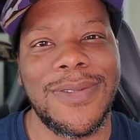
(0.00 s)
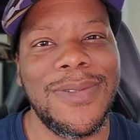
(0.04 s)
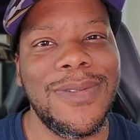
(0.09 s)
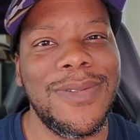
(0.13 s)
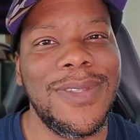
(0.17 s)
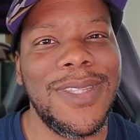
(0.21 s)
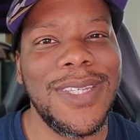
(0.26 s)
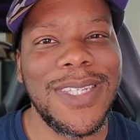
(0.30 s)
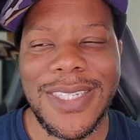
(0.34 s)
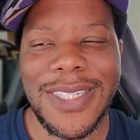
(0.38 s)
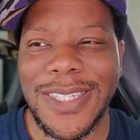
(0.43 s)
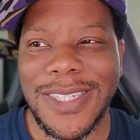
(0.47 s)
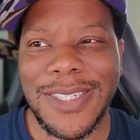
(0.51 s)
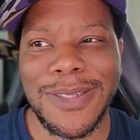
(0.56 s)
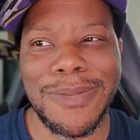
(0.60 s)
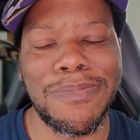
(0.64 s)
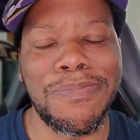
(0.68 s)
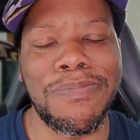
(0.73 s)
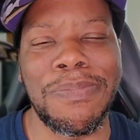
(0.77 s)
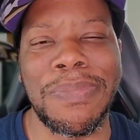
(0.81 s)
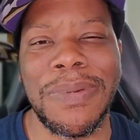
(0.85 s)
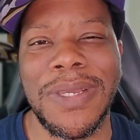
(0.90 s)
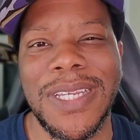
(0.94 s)
This is a
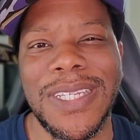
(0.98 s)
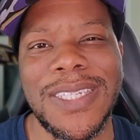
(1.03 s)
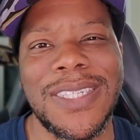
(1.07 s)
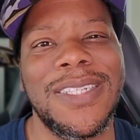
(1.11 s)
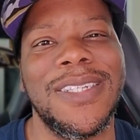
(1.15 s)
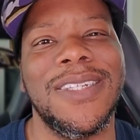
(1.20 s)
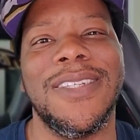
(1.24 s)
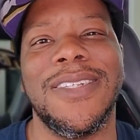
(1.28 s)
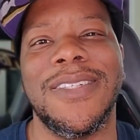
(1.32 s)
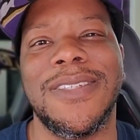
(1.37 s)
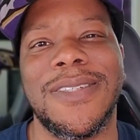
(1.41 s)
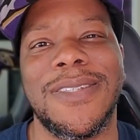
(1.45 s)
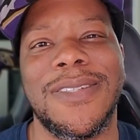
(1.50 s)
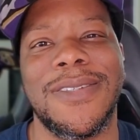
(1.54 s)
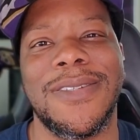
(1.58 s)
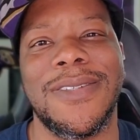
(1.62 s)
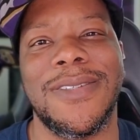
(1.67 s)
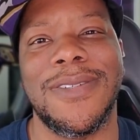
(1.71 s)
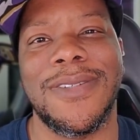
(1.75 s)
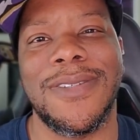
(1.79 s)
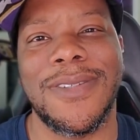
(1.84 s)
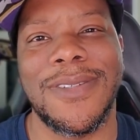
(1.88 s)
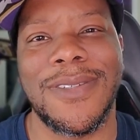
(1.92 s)
business.
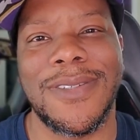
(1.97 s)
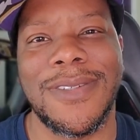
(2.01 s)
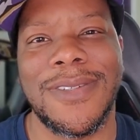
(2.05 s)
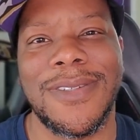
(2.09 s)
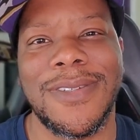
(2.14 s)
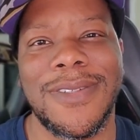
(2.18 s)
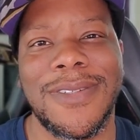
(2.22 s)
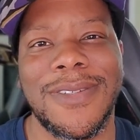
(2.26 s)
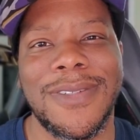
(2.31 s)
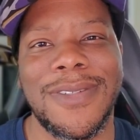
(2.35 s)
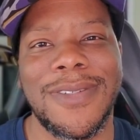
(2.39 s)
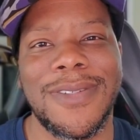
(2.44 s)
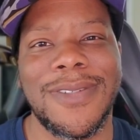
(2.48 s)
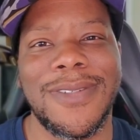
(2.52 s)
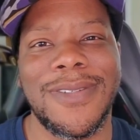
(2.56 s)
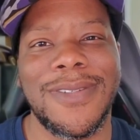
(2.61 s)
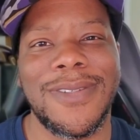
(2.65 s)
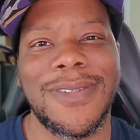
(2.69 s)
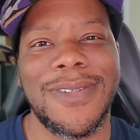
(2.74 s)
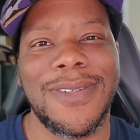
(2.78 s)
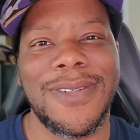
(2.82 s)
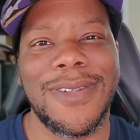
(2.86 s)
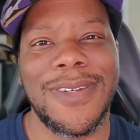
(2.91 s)

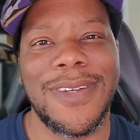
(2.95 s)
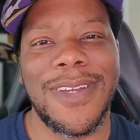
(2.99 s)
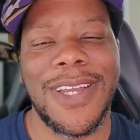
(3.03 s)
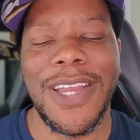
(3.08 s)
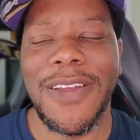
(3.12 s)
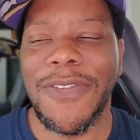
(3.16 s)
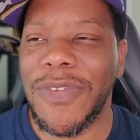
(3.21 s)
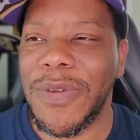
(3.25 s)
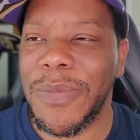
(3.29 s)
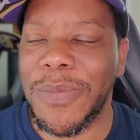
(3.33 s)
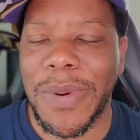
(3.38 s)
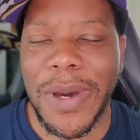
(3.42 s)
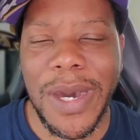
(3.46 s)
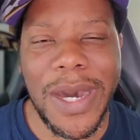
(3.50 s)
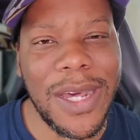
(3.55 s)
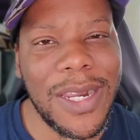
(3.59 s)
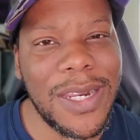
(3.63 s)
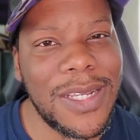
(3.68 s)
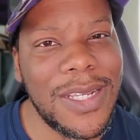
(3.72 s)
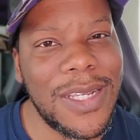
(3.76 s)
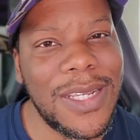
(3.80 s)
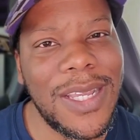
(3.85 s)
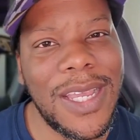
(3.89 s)

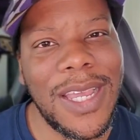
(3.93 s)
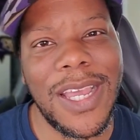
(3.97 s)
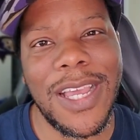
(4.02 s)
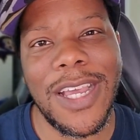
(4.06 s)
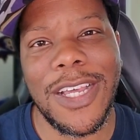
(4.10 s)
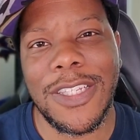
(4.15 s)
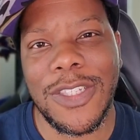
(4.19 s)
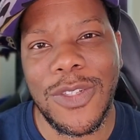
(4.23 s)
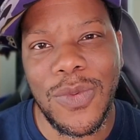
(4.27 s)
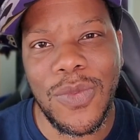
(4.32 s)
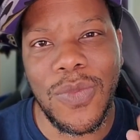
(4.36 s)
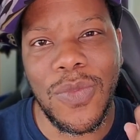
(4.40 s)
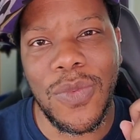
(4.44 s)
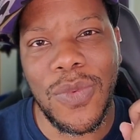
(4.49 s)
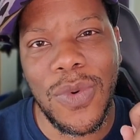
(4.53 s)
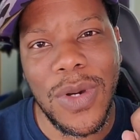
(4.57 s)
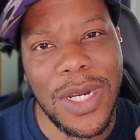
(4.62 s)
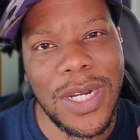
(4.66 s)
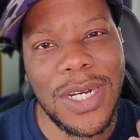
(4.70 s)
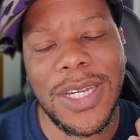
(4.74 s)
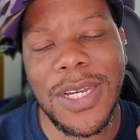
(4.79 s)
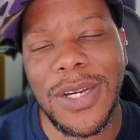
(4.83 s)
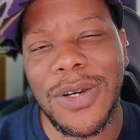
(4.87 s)
Everybody has
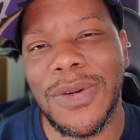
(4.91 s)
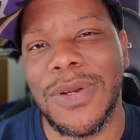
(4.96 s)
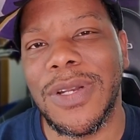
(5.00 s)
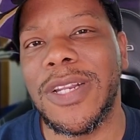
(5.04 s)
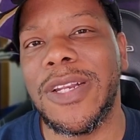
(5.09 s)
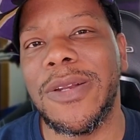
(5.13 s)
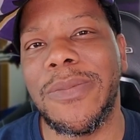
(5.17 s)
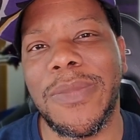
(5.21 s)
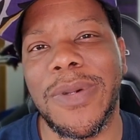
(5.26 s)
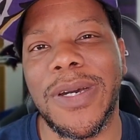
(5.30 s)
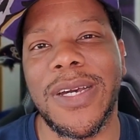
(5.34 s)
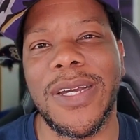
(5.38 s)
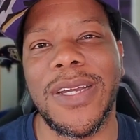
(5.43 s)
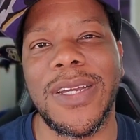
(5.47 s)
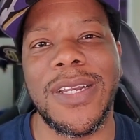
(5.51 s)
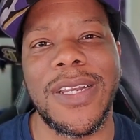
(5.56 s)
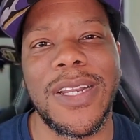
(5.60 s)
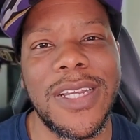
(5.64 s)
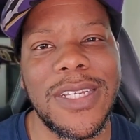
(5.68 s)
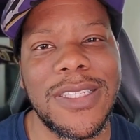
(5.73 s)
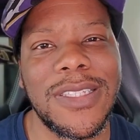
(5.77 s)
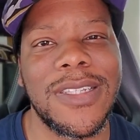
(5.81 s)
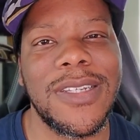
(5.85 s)
one goal in mind
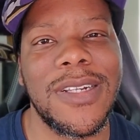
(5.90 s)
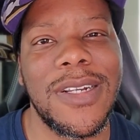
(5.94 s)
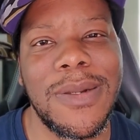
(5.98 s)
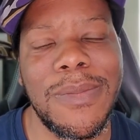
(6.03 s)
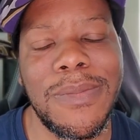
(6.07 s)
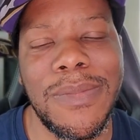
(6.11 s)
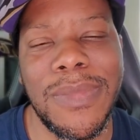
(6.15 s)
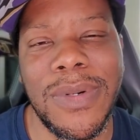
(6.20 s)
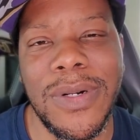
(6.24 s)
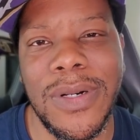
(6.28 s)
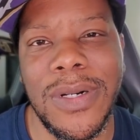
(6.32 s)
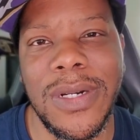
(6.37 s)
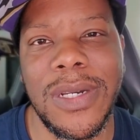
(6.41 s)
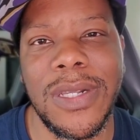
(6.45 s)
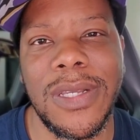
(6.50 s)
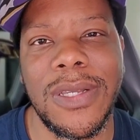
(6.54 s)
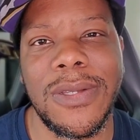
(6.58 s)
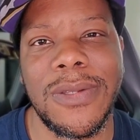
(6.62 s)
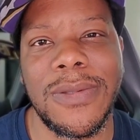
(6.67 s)
that's the Lombardi.